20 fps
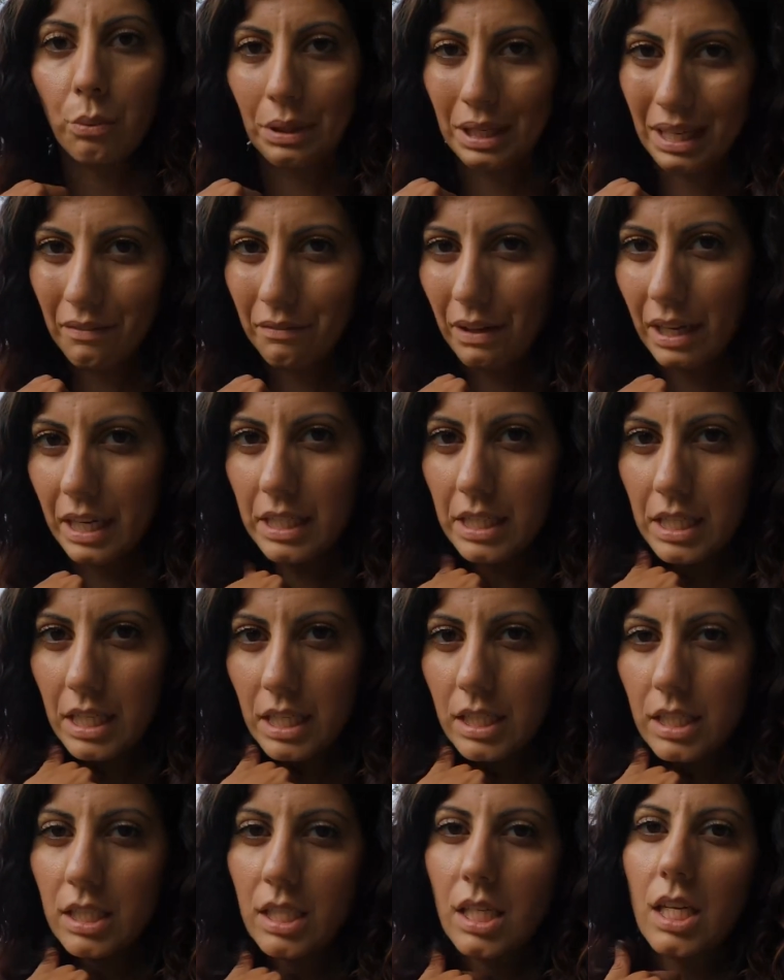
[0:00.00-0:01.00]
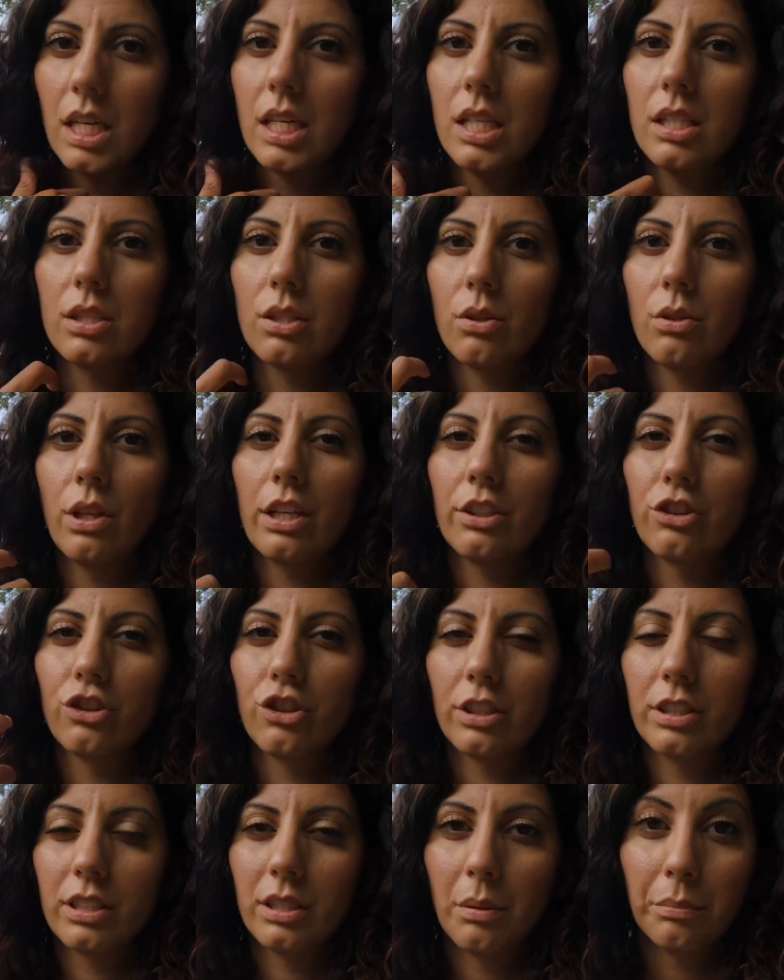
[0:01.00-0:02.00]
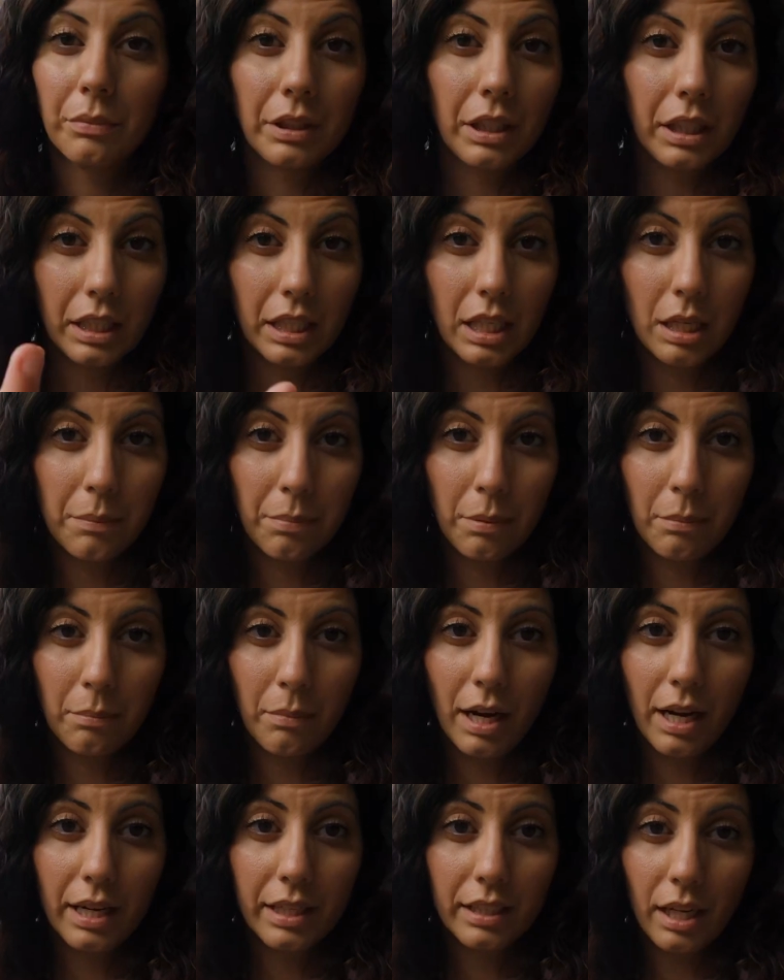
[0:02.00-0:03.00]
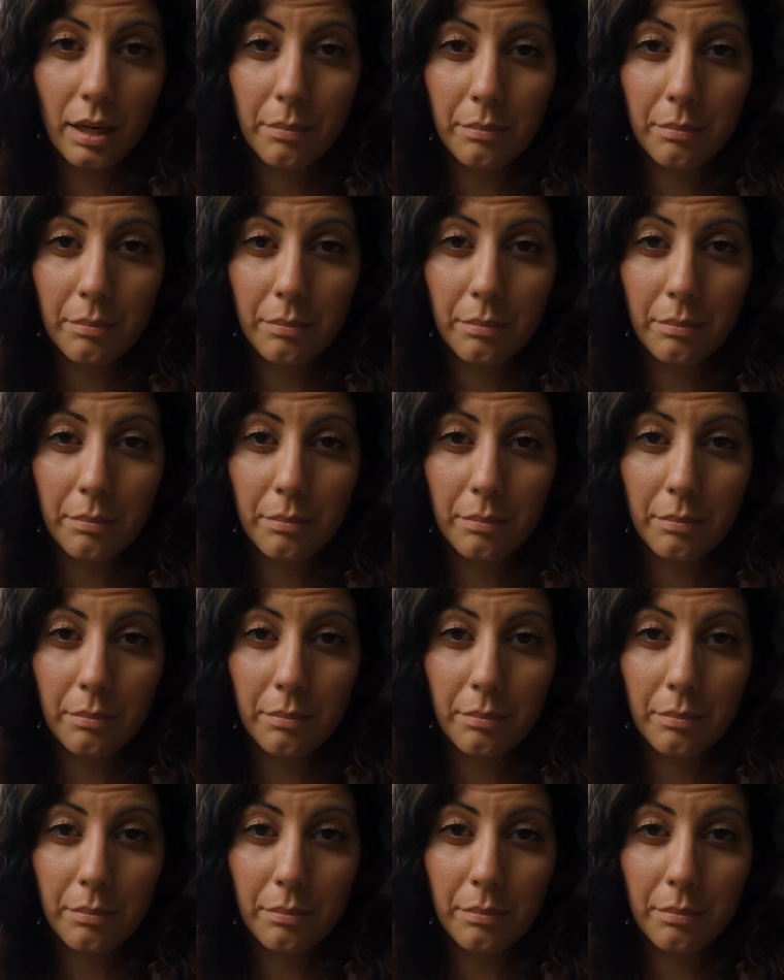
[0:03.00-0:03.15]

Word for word: We have A T and T, so that's just something to keep in mind.